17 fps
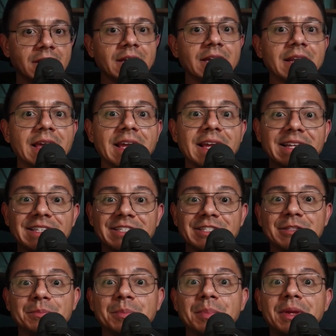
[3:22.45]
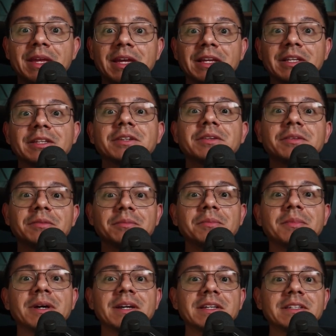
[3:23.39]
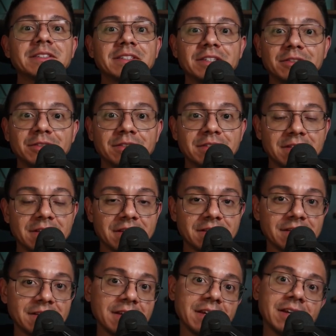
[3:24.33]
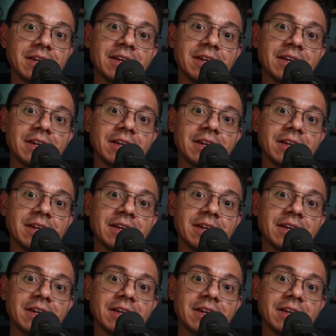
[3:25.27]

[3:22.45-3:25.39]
kind of expand my skill set